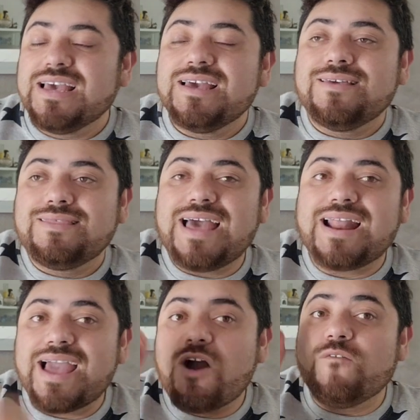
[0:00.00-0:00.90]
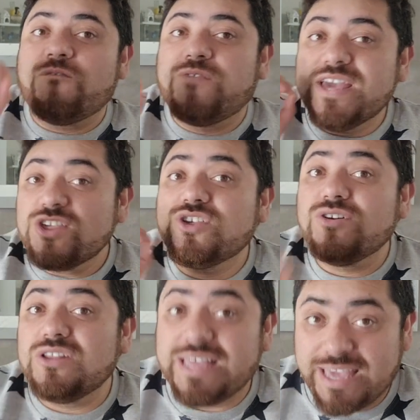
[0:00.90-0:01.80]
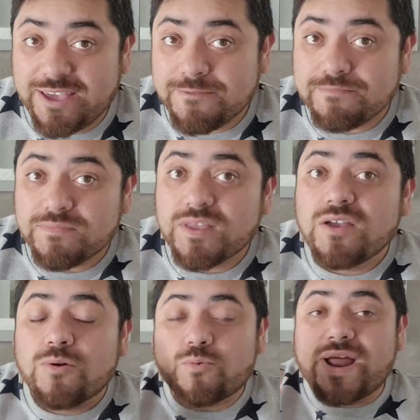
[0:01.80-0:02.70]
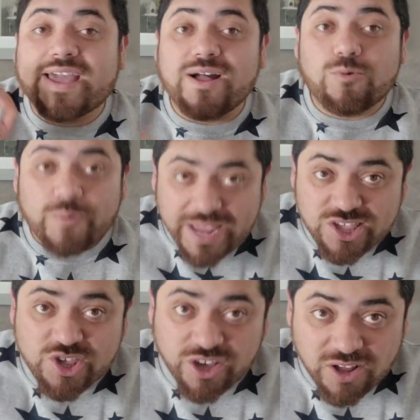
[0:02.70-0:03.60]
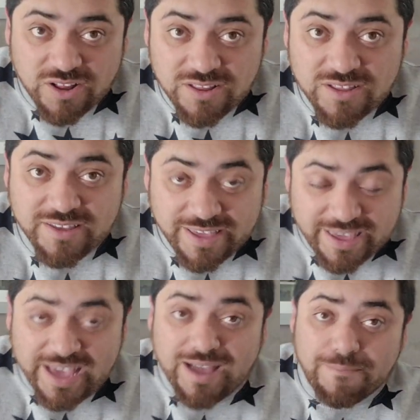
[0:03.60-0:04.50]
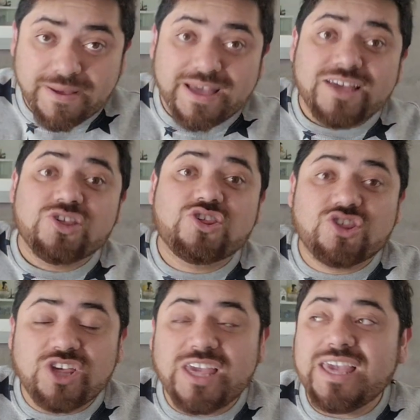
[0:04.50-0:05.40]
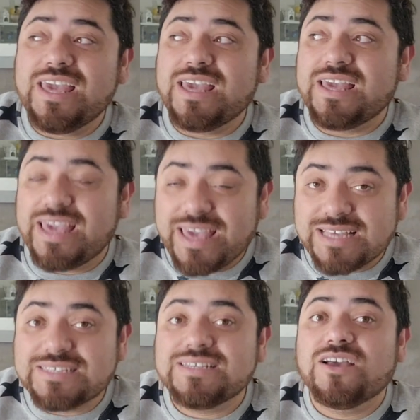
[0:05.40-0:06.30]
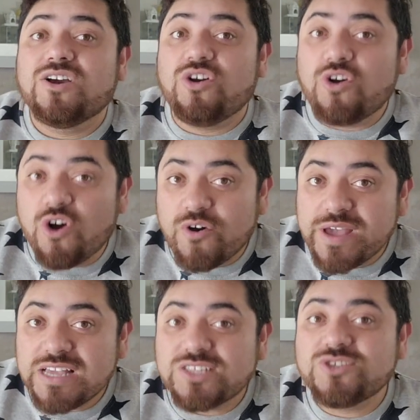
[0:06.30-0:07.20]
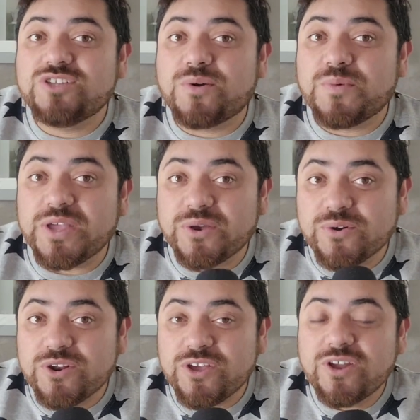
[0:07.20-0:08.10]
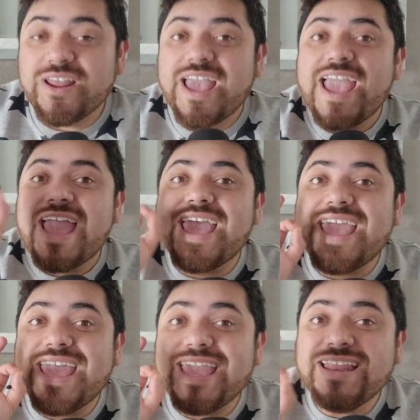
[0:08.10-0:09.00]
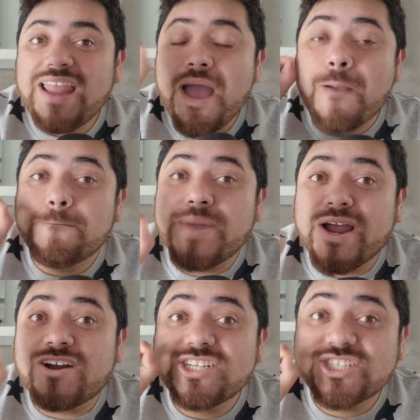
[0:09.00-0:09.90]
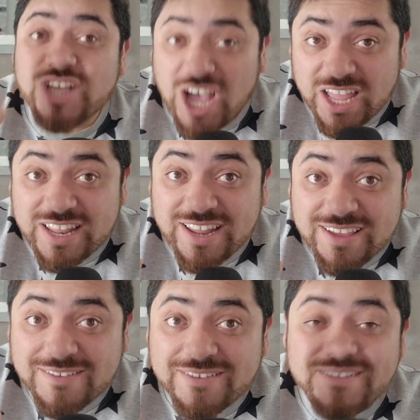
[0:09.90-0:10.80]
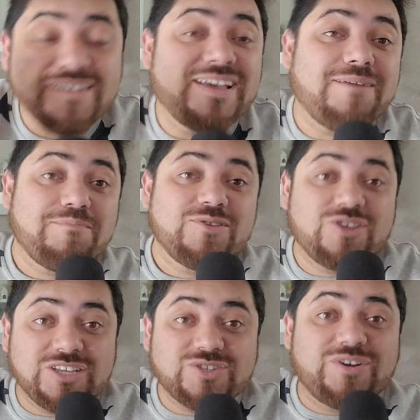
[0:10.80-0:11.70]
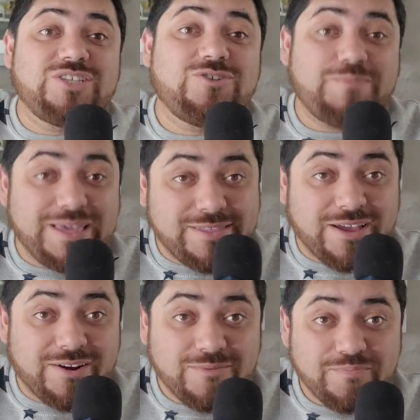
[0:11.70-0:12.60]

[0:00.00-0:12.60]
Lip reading: that officially Rachel, yeah, she is going to the reunion in person. Yep, she's going to be there.